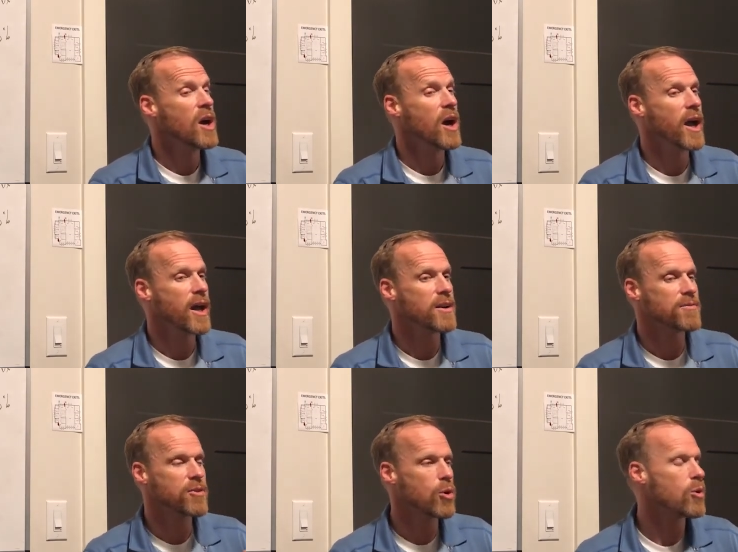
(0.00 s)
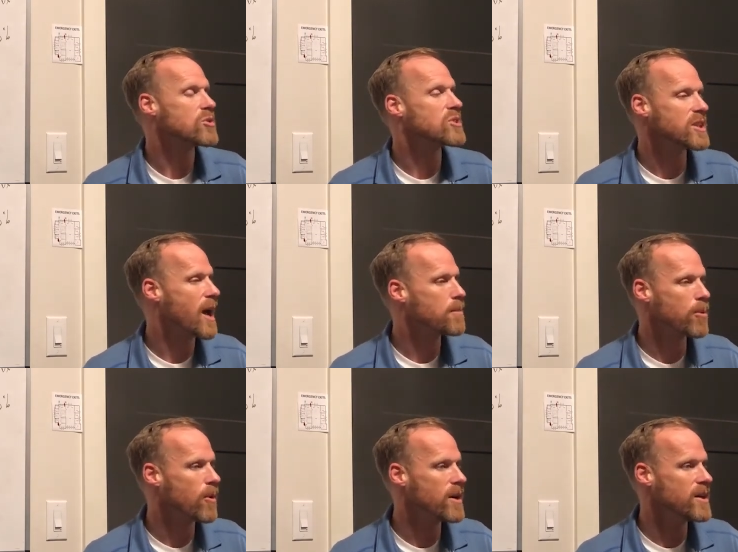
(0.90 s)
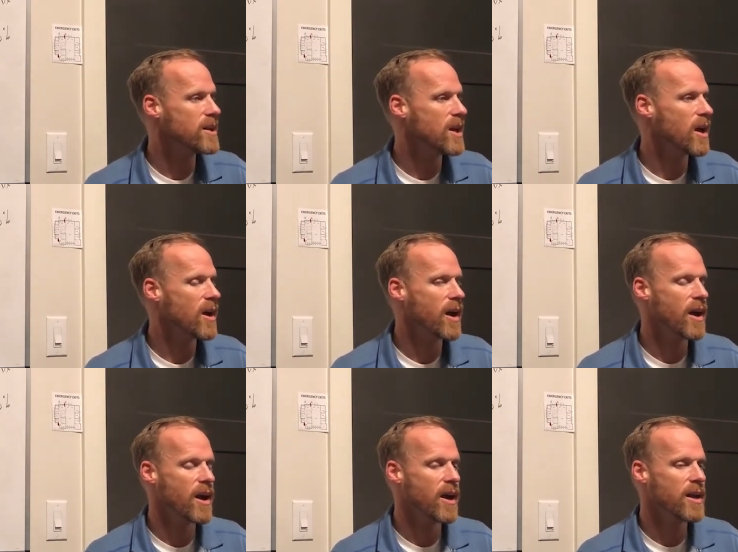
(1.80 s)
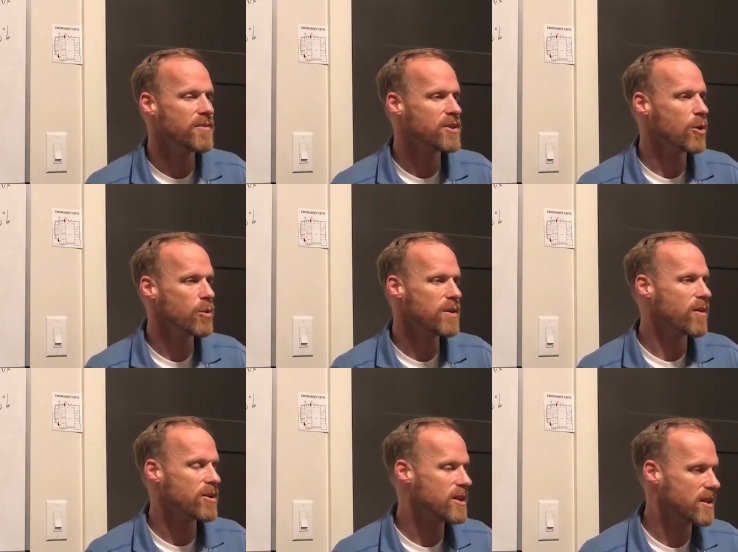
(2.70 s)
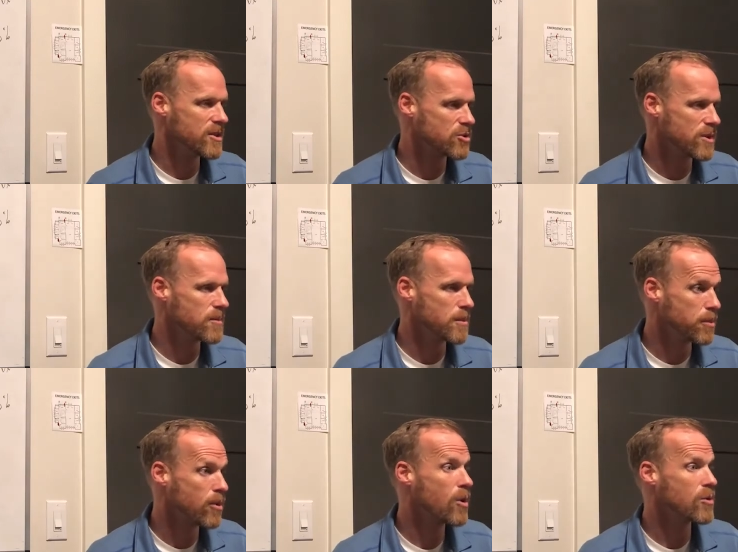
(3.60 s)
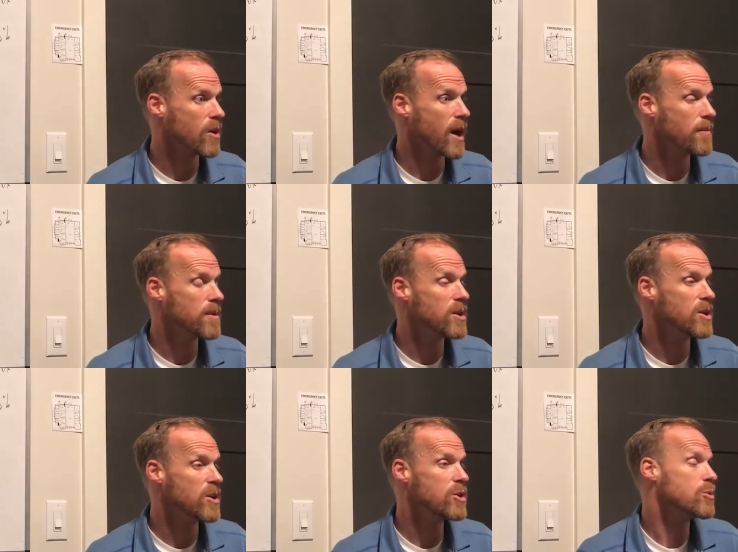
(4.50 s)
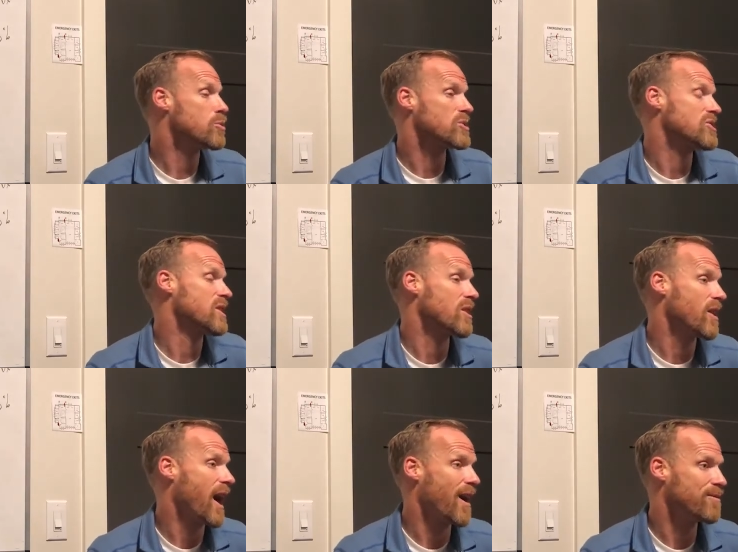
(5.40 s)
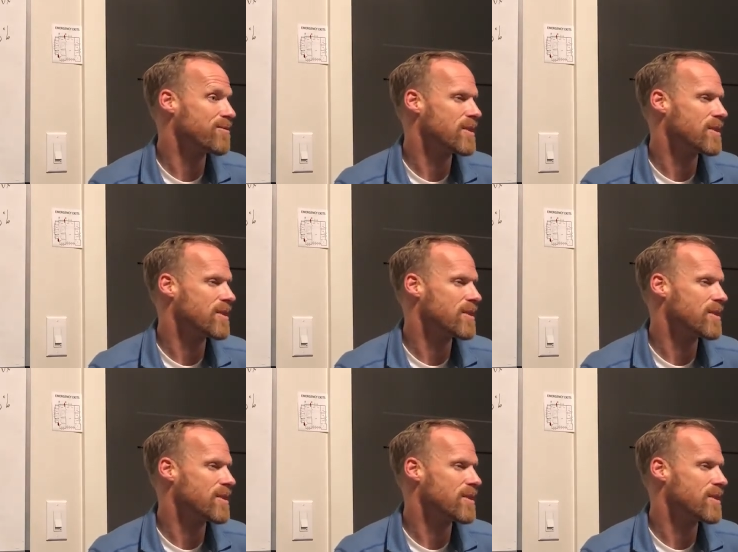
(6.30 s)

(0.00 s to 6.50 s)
And of course at that point, even though we've already done the treatment program, you will still have,